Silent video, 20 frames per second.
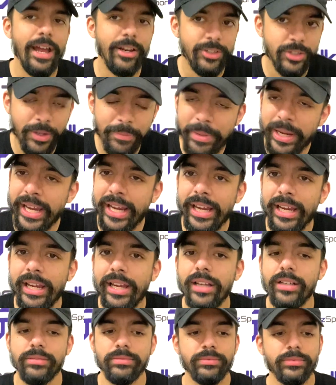to
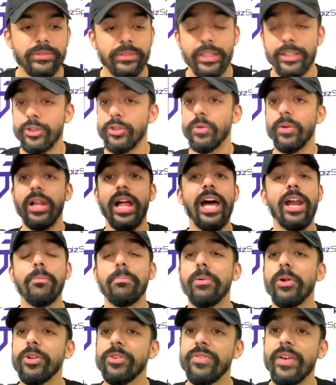me, and to a lot of
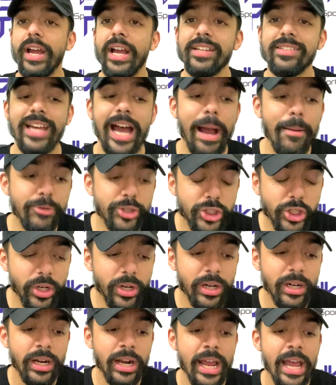Bulls fans, I'm
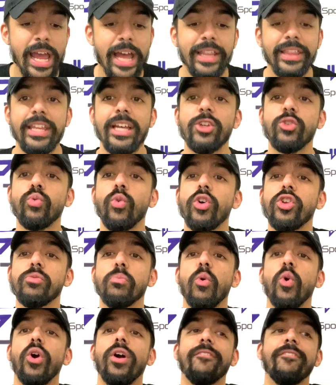sure this was
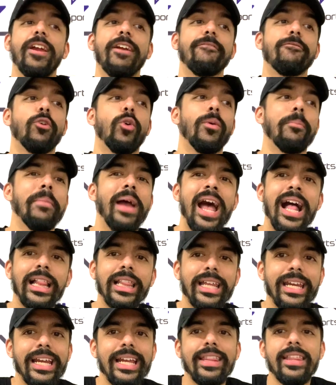more of a
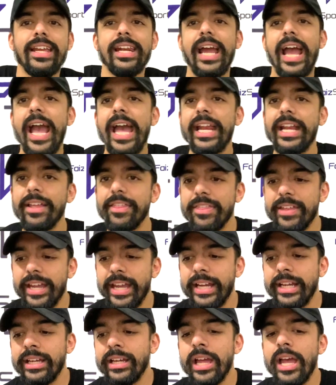formality than
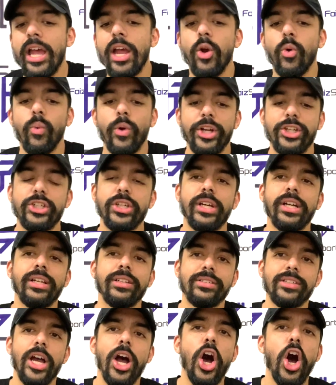anything, which
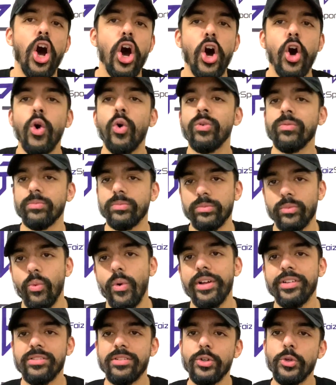is, oh,
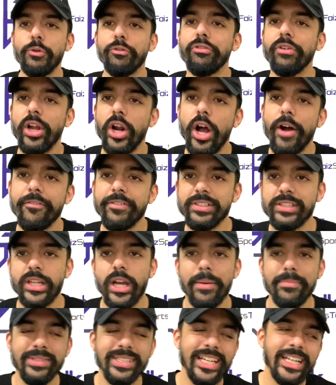once the new front office
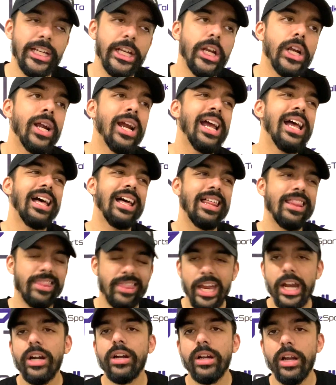comes in here,
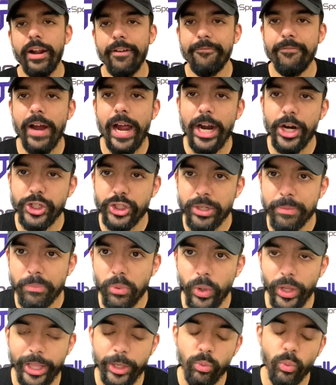they're going to fire Jim
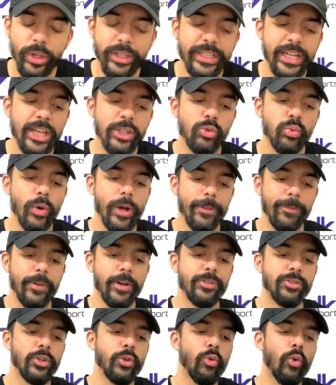Boylen. Well, guess what?
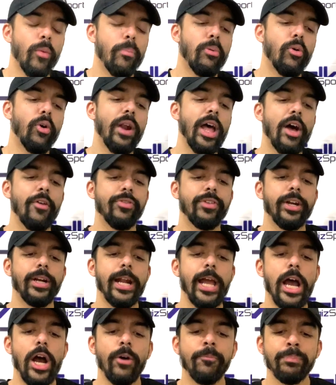There's a new report out there
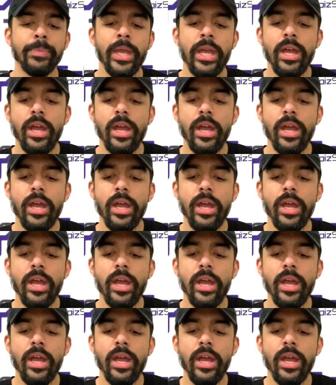now.